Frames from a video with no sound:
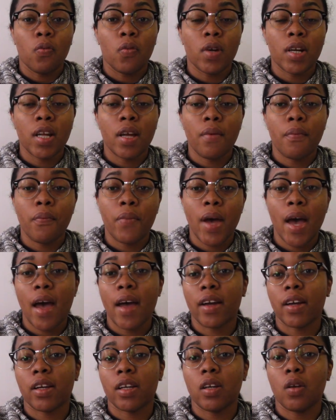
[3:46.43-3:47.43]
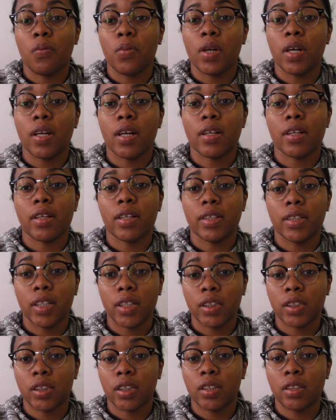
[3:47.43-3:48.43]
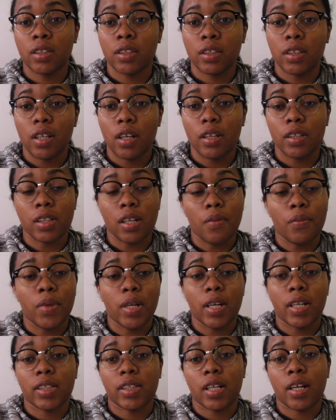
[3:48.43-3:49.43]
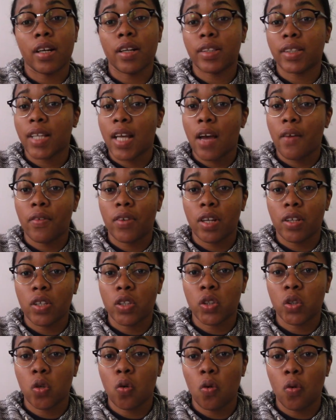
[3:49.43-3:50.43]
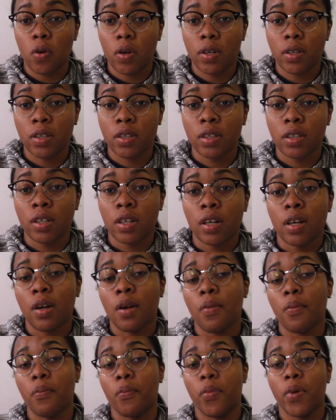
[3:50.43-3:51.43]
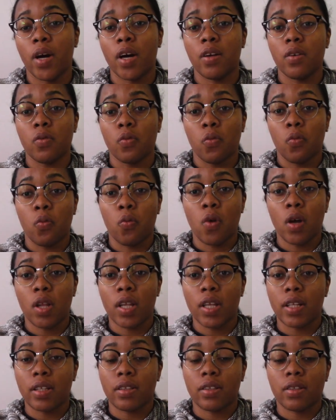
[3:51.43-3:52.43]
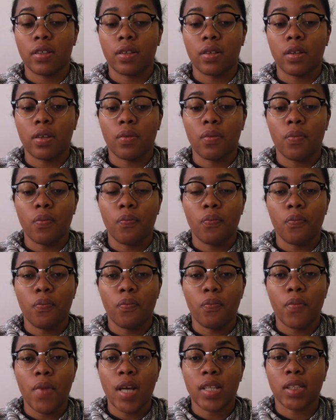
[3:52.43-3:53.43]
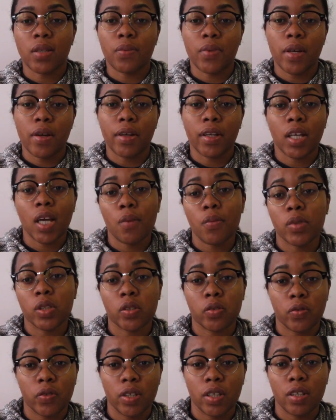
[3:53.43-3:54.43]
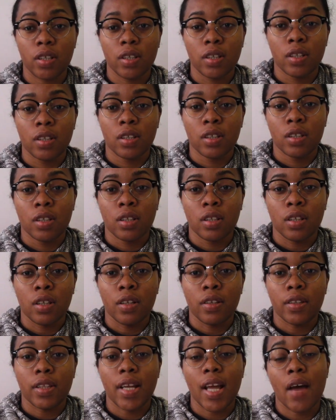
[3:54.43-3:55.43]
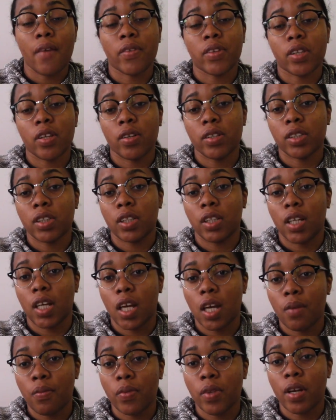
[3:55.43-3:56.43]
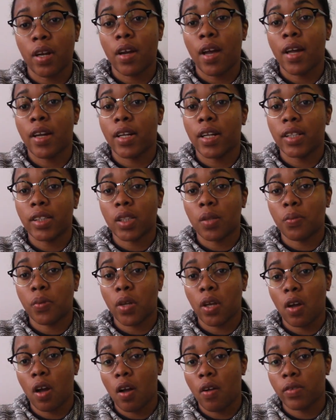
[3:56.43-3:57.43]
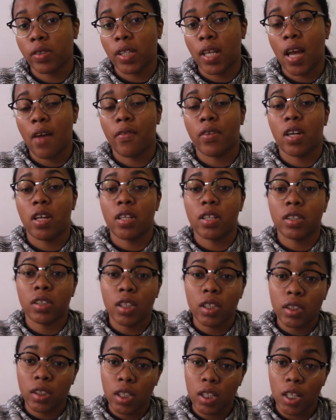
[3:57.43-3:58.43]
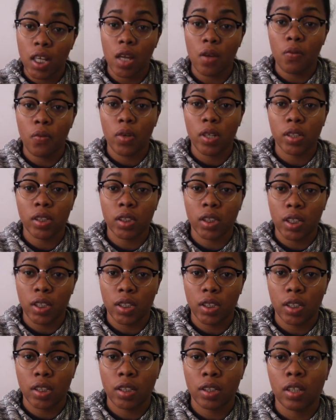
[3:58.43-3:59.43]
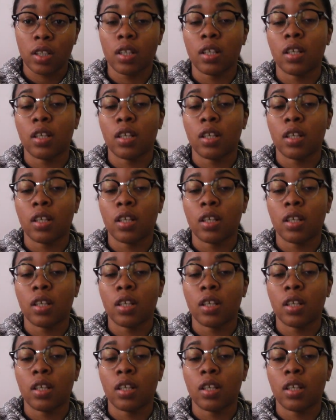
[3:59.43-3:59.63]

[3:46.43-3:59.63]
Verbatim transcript: with him back, it'll be another addition. I mean, it doesn't hurt to have another scorer, but will it mess up their chemistry? They have a 13 game. They're headed into the playoffs. They have another 60 game win season.